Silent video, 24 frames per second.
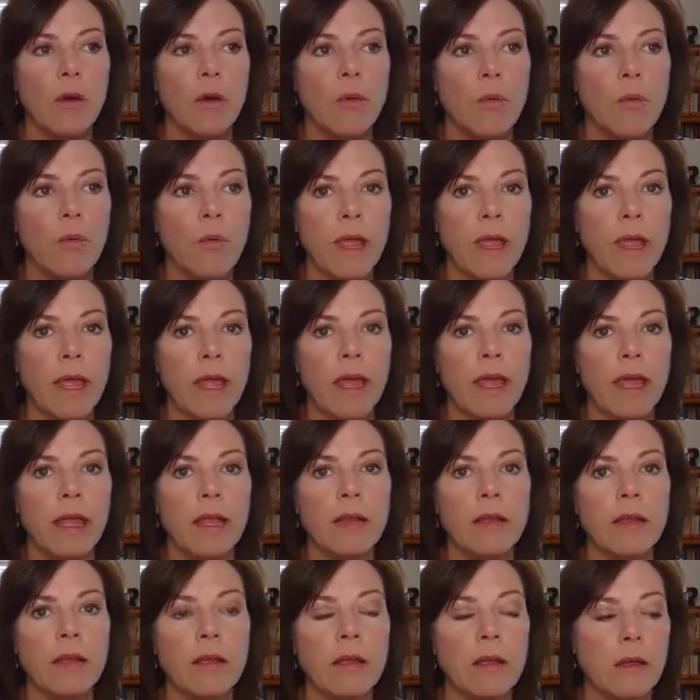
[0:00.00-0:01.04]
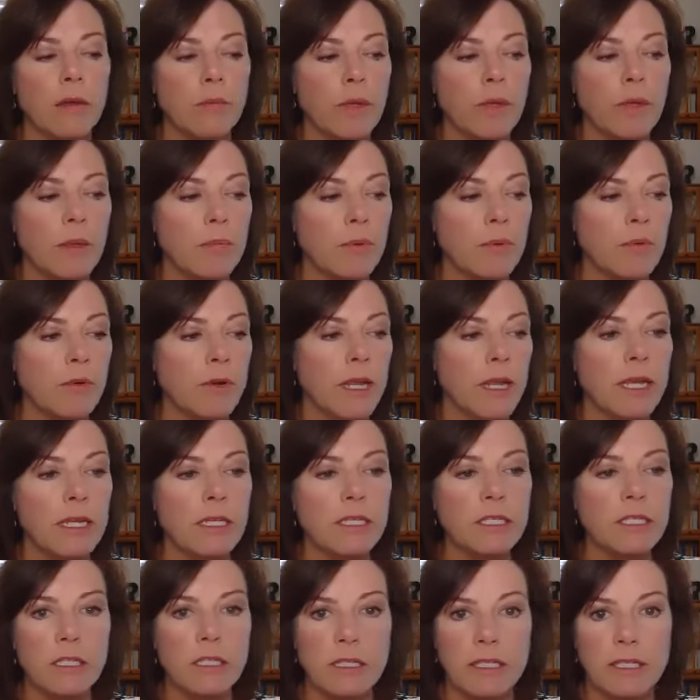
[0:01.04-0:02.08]
when people
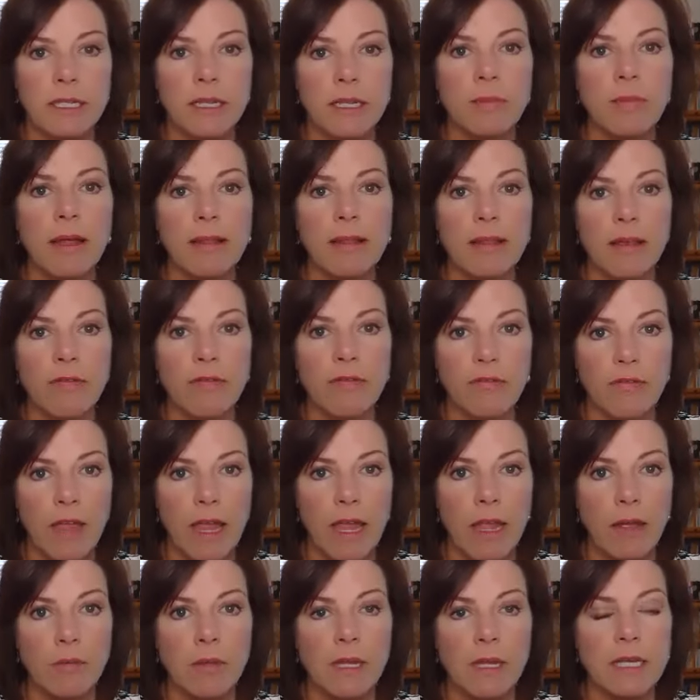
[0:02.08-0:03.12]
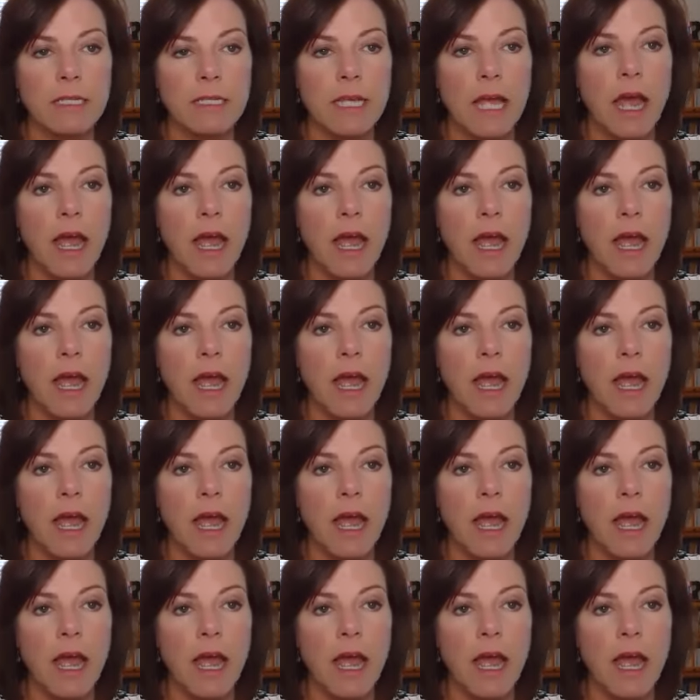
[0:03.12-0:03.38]
need to see about their families.